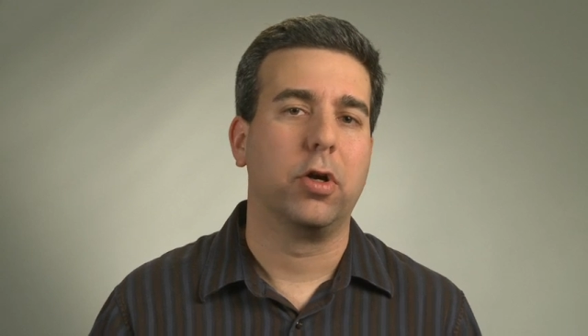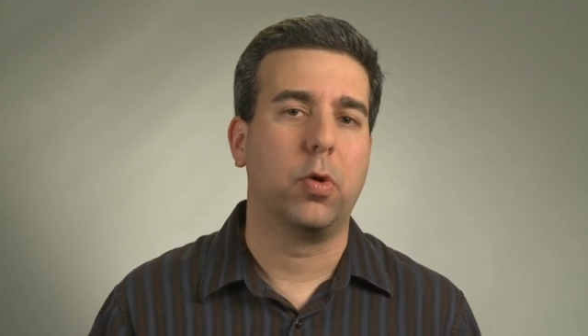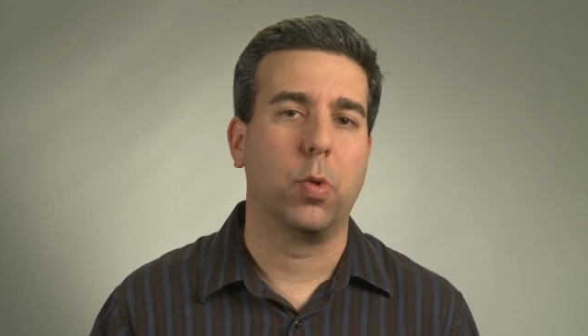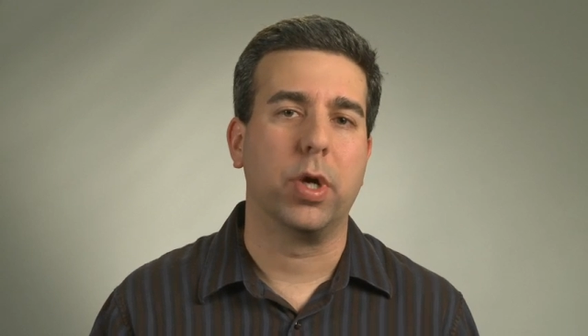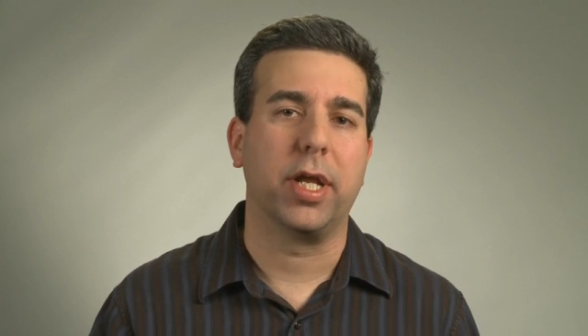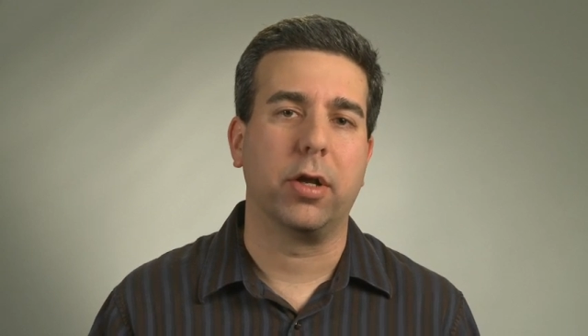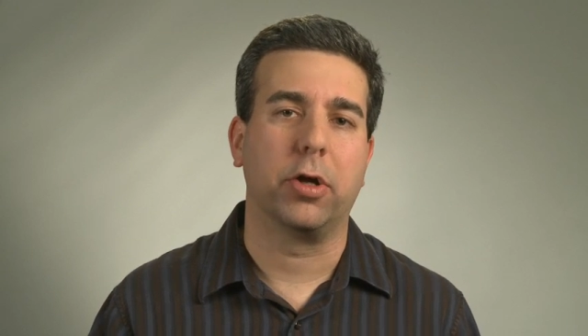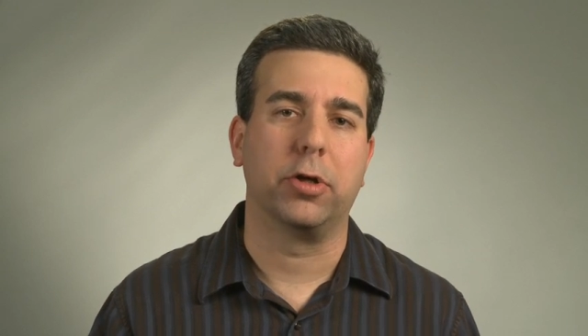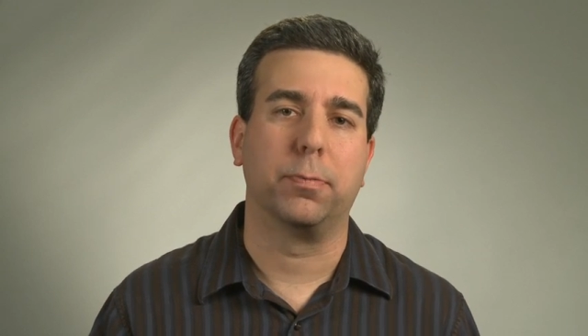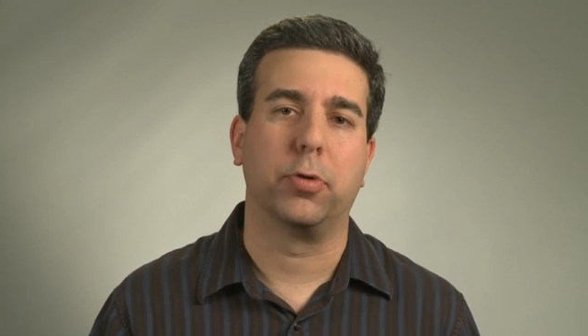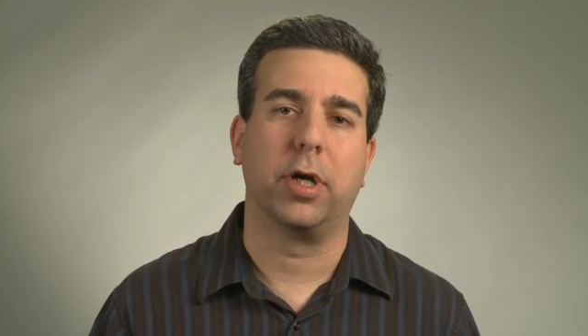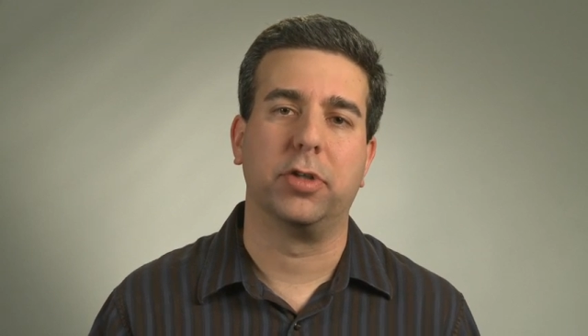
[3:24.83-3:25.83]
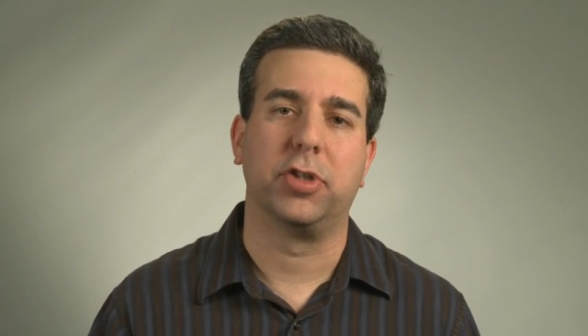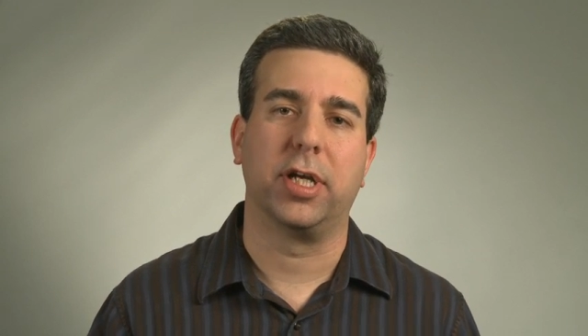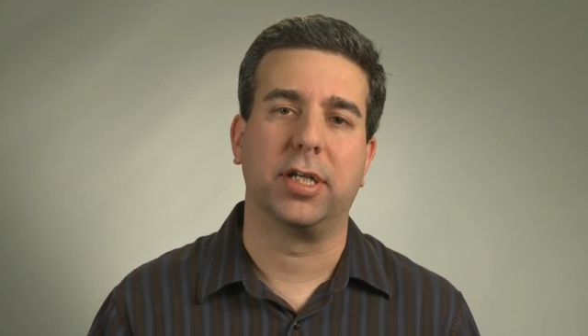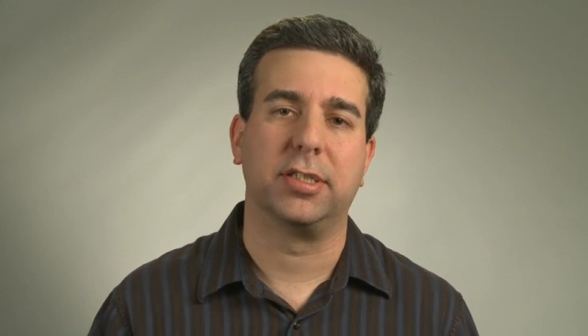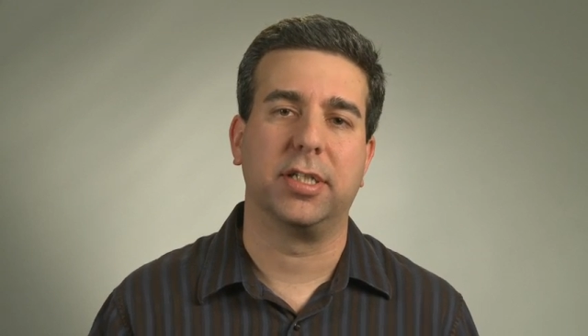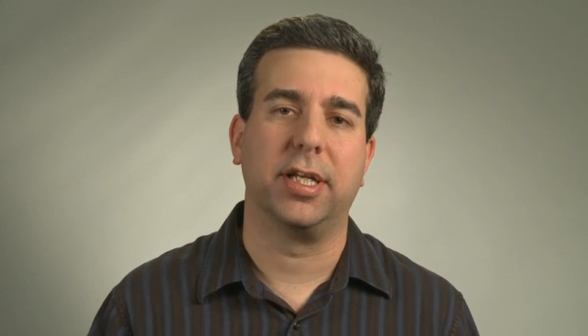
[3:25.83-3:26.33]
coordinate all your
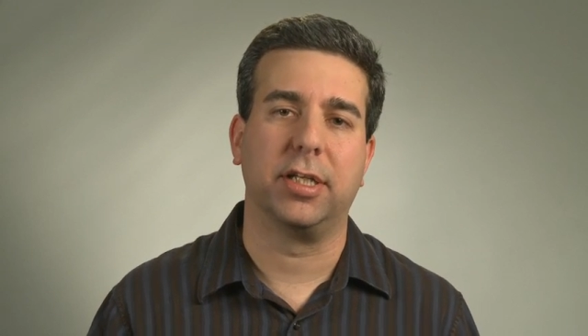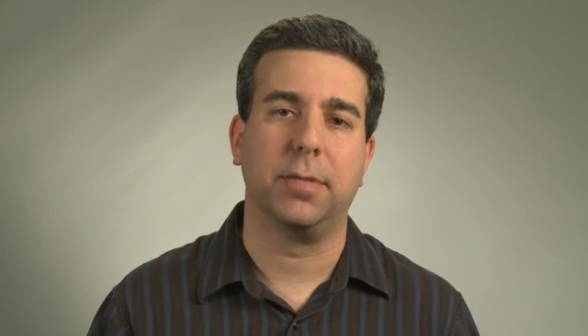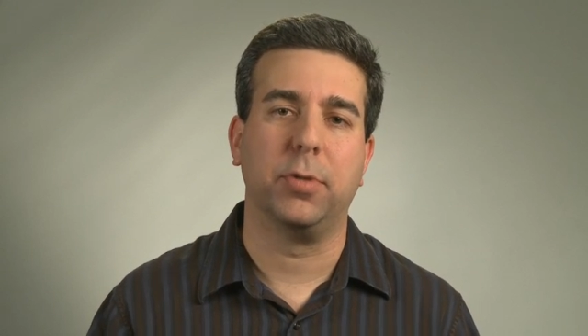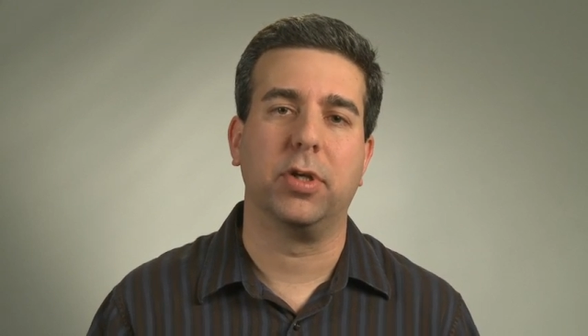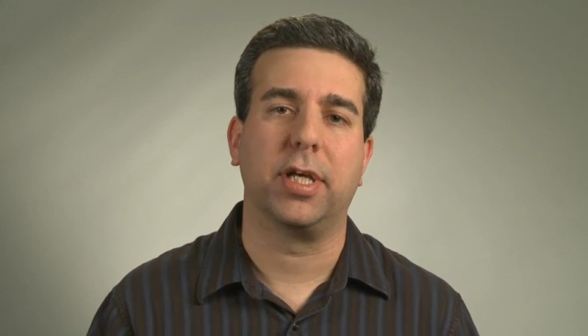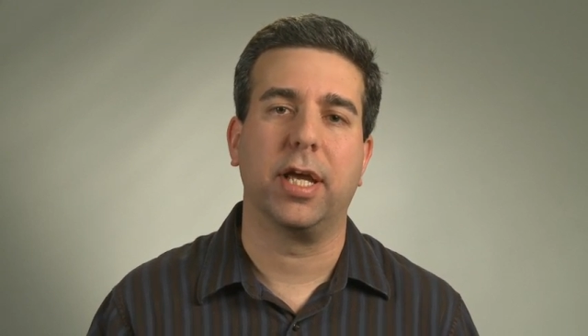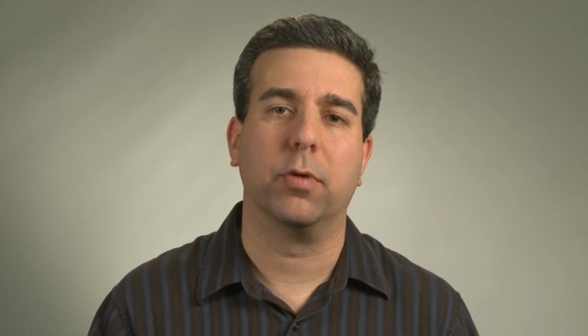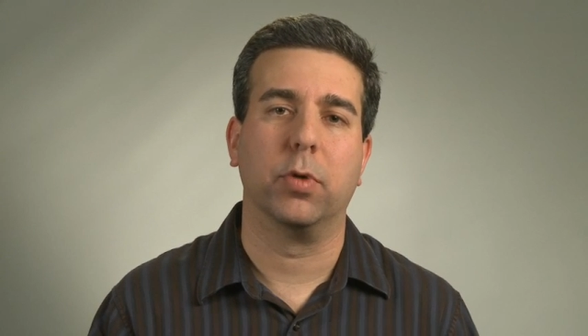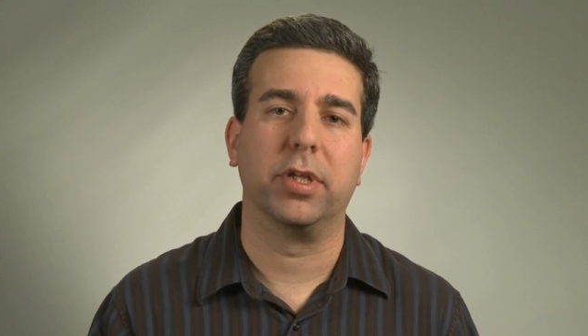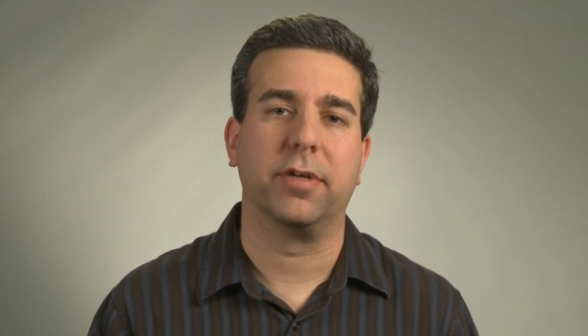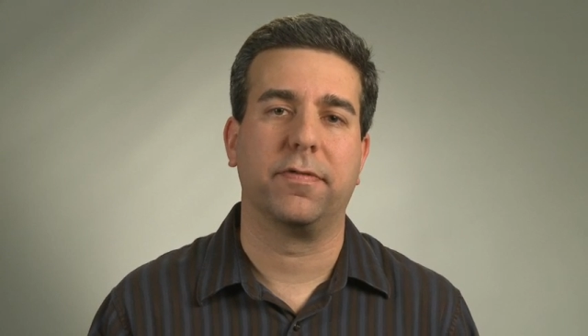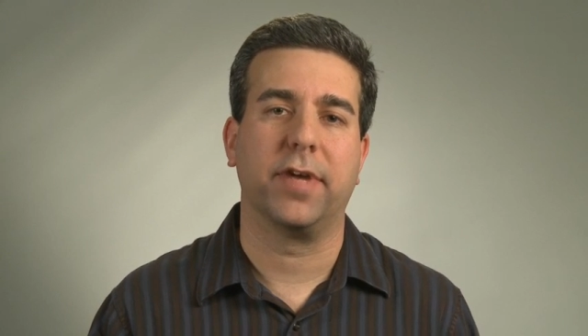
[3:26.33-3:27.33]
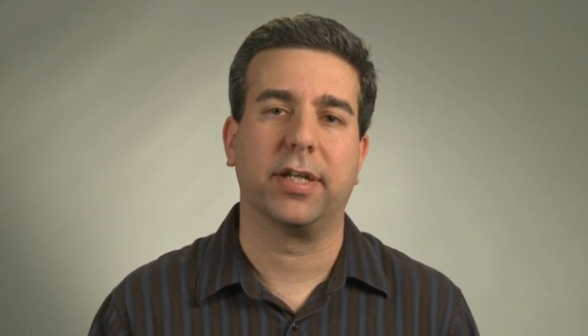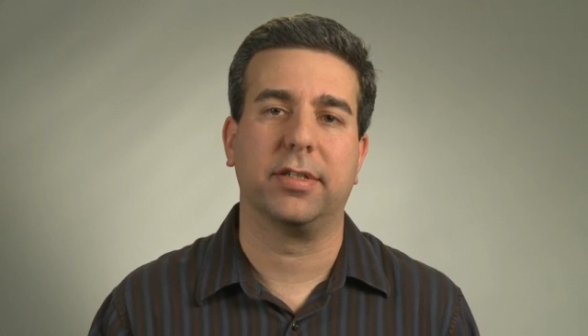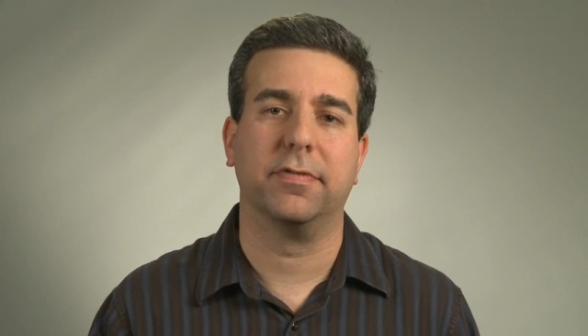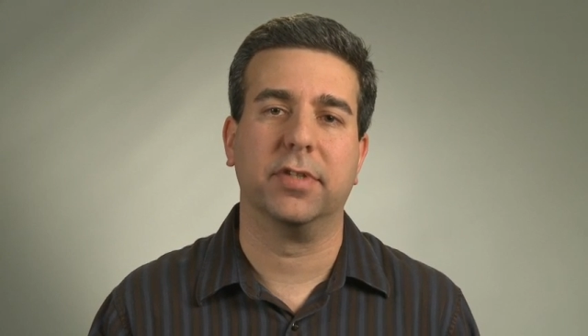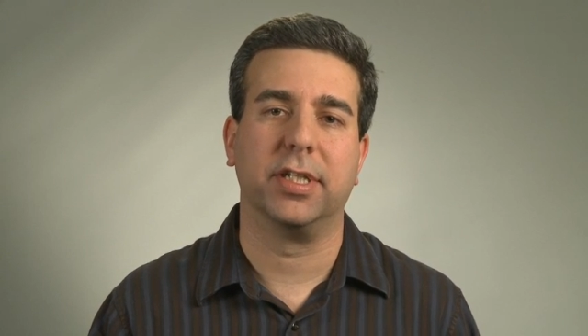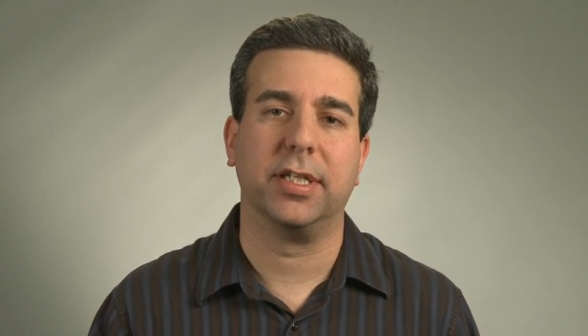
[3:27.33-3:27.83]
projects and communicate really
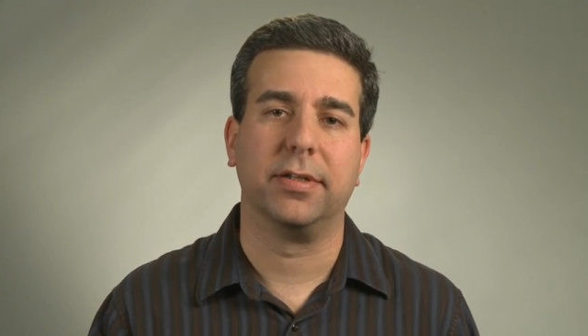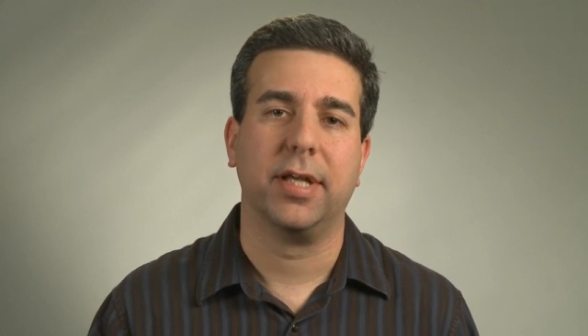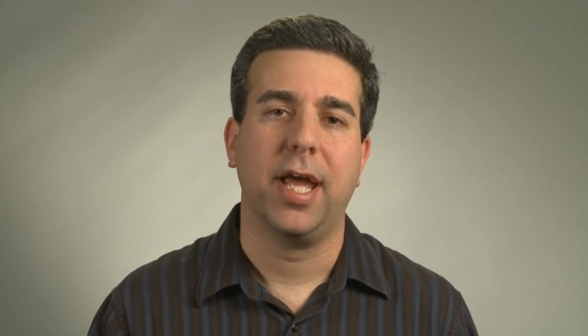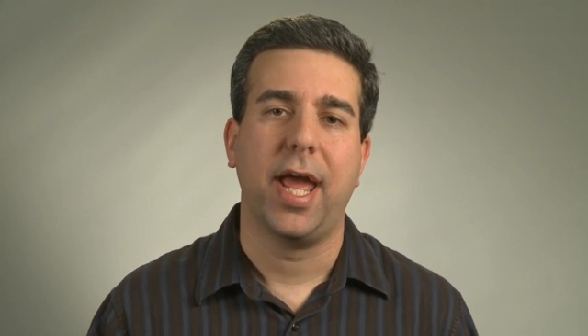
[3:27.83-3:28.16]
effectively.